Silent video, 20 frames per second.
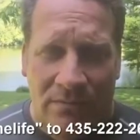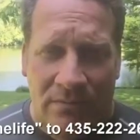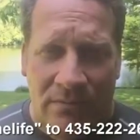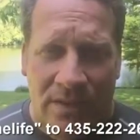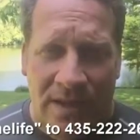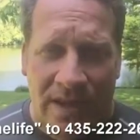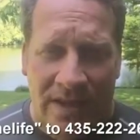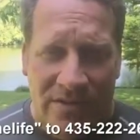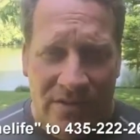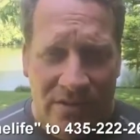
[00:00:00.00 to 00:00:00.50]

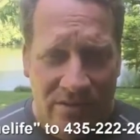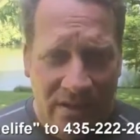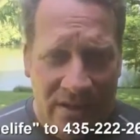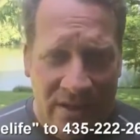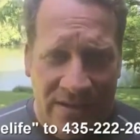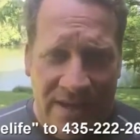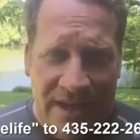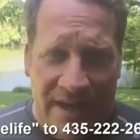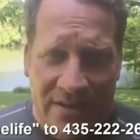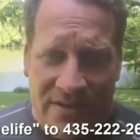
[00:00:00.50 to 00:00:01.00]
Okay, so
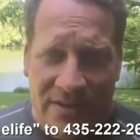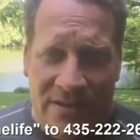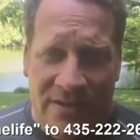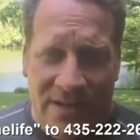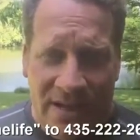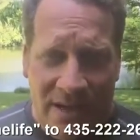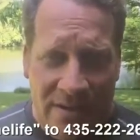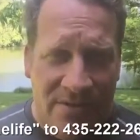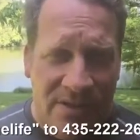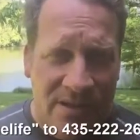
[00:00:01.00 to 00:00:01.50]
10,000
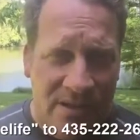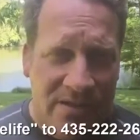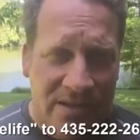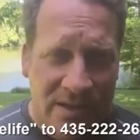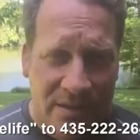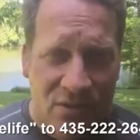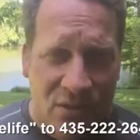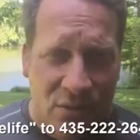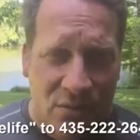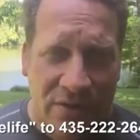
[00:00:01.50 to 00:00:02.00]
times 6
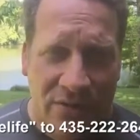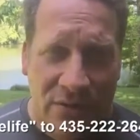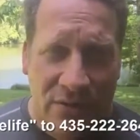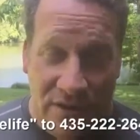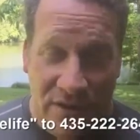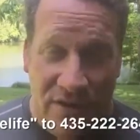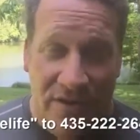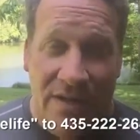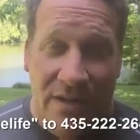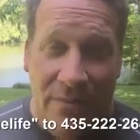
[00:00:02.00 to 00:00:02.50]
times 24.
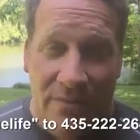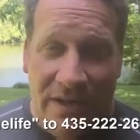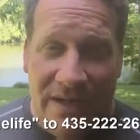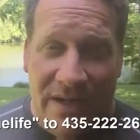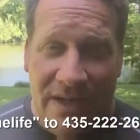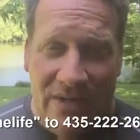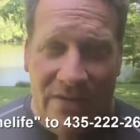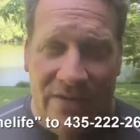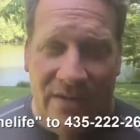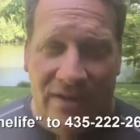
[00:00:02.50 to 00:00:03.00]
You're going to need a big
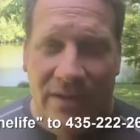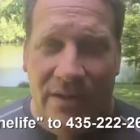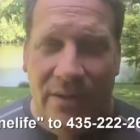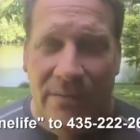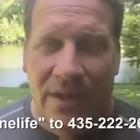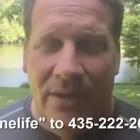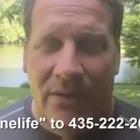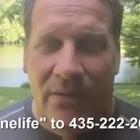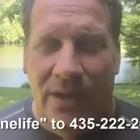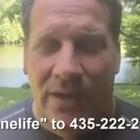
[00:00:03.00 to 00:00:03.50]
calculator,
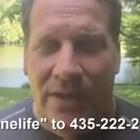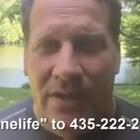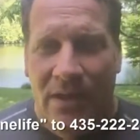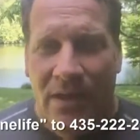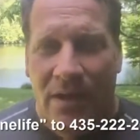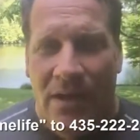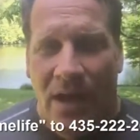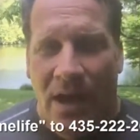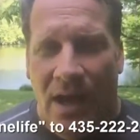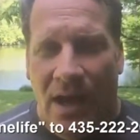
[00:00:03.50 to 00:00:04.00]
by the way,
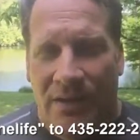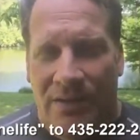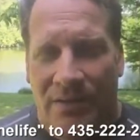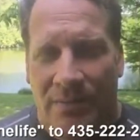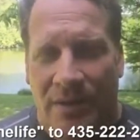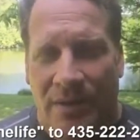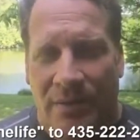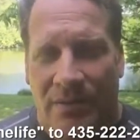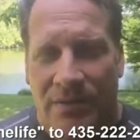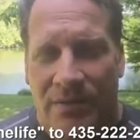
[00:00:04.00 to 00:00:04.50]
to
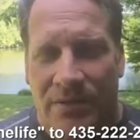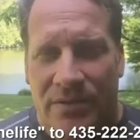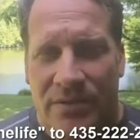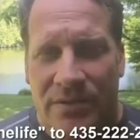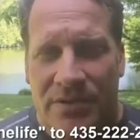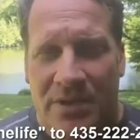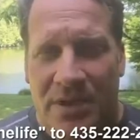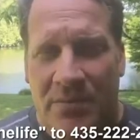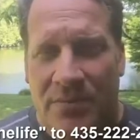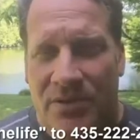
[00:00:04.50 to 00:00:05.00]
be able to do
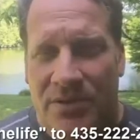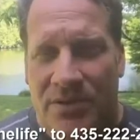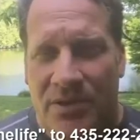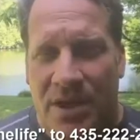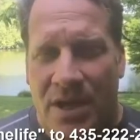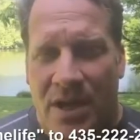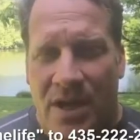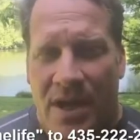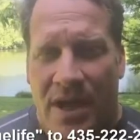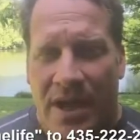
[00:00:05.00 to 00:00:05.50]
these numbers.
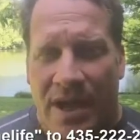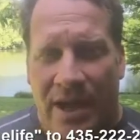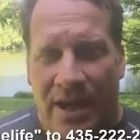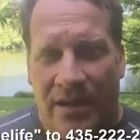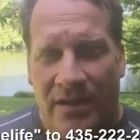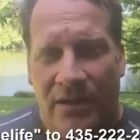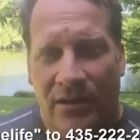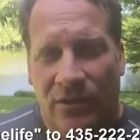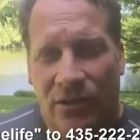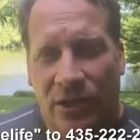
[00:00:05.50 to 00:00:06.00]

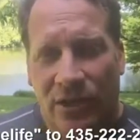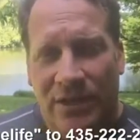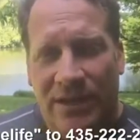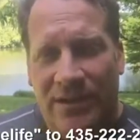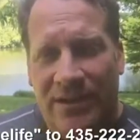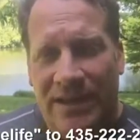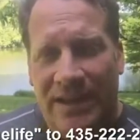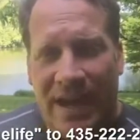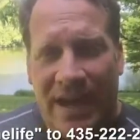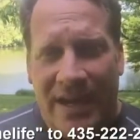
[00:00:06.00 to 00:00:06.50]
And look
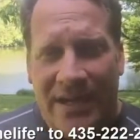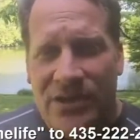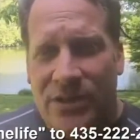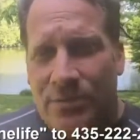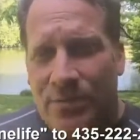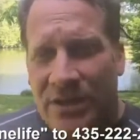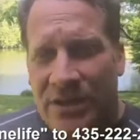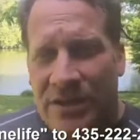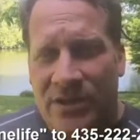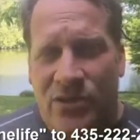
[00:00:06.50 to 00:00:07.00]
at the
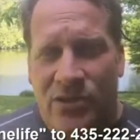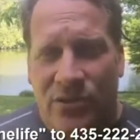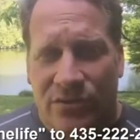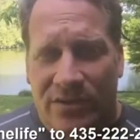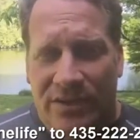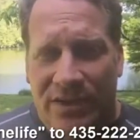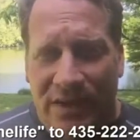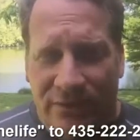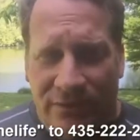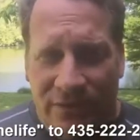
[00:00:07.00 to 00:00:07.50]

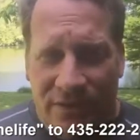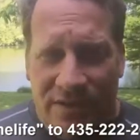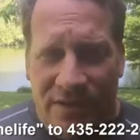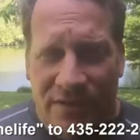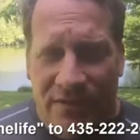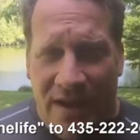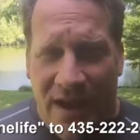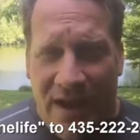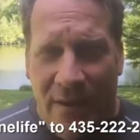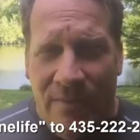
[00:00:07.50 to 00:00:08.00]
exponential difference
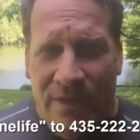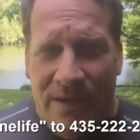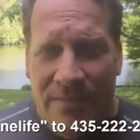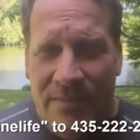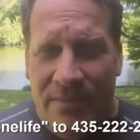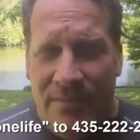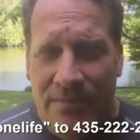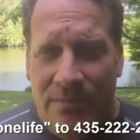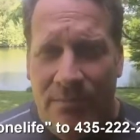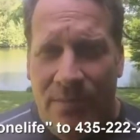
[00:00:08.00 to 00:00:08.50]
of how
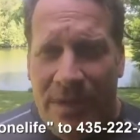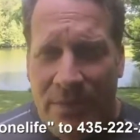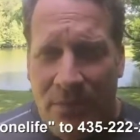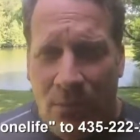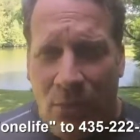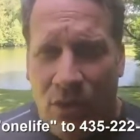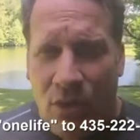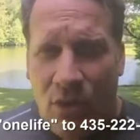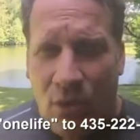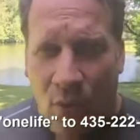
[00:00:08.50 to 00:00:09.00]
many
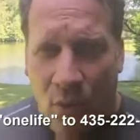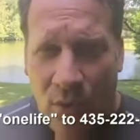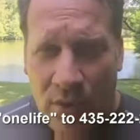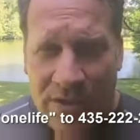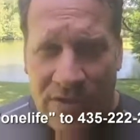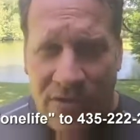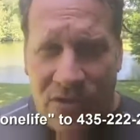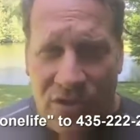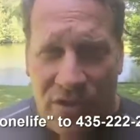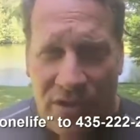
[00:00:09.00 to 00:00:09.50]
more
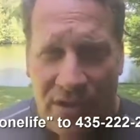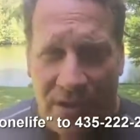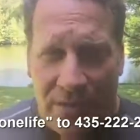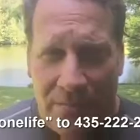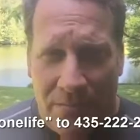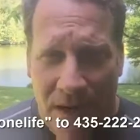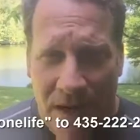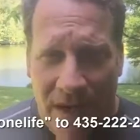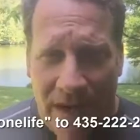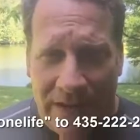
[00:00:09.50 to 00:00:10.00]
coins she can
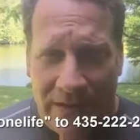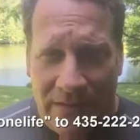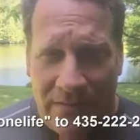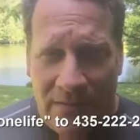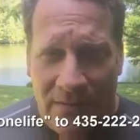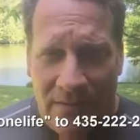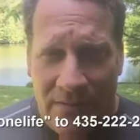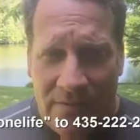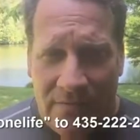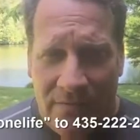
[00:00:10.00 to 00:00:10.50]
mine.
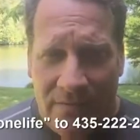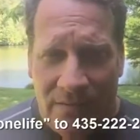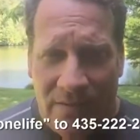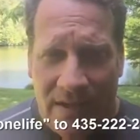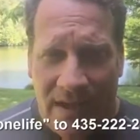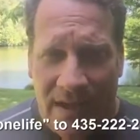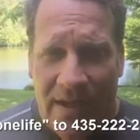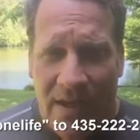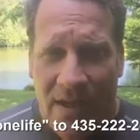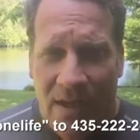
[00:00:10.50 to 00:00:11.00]

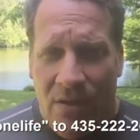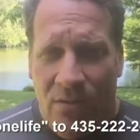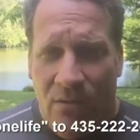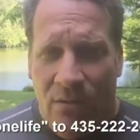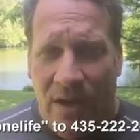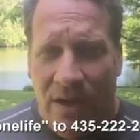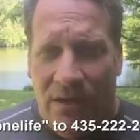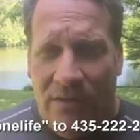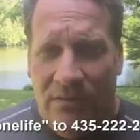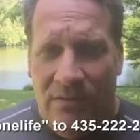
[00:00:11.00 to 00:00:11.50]
Okay,
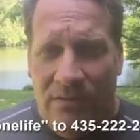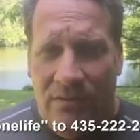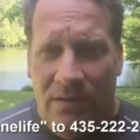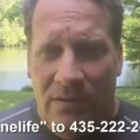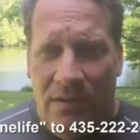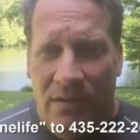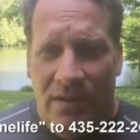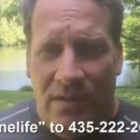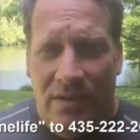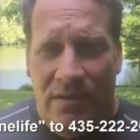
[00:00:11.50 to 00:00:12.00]
well,
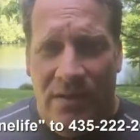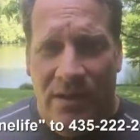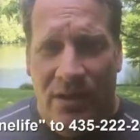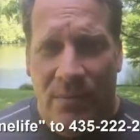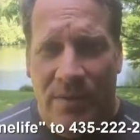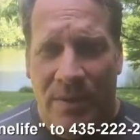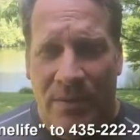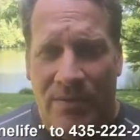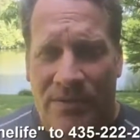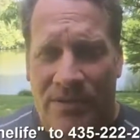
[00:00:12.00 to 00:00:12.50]
you
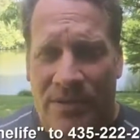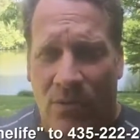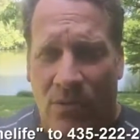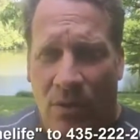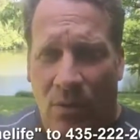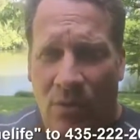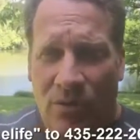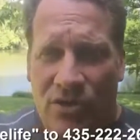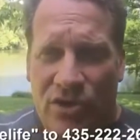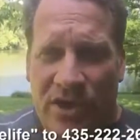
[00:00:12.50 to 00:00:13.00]
know, people say,
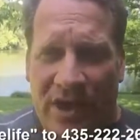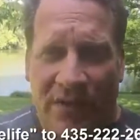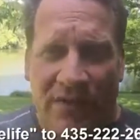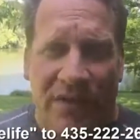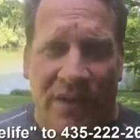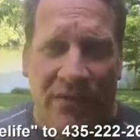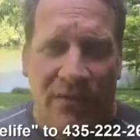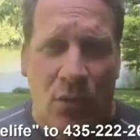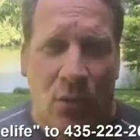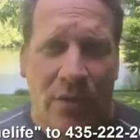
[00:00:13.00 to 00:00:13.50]
well, will she have
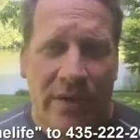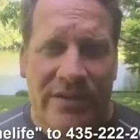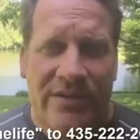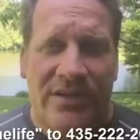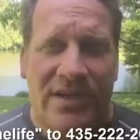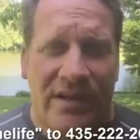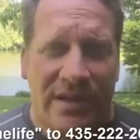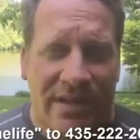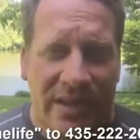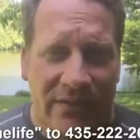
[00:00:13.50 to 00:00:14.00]
enough
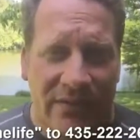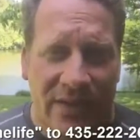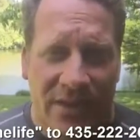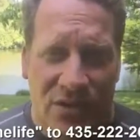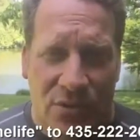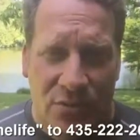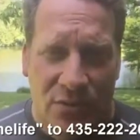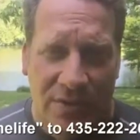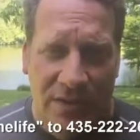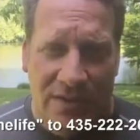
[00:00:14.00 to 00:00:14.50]
coins to give
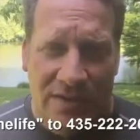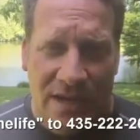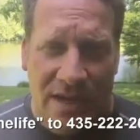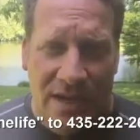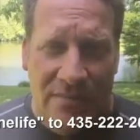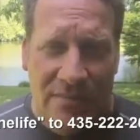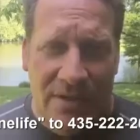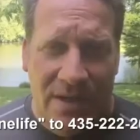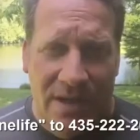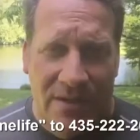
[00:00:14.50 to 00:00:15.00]
us when the
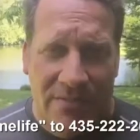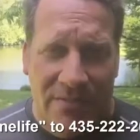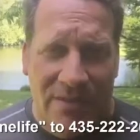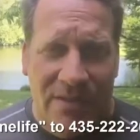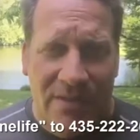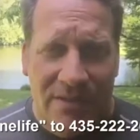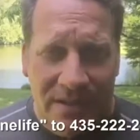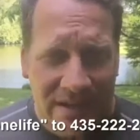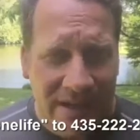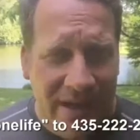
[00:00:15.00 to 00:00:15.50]
time
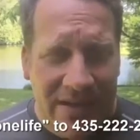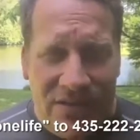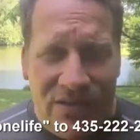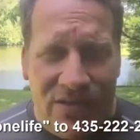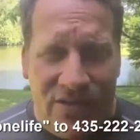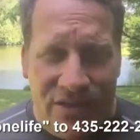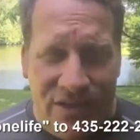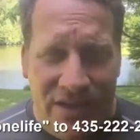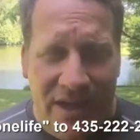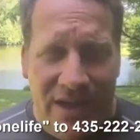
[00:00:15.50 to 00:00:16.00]
comes? The
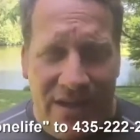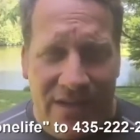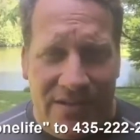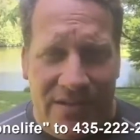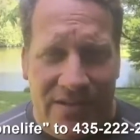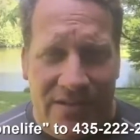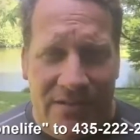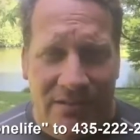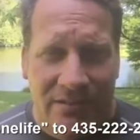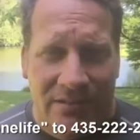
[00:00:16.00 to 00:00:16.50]
answer is yes.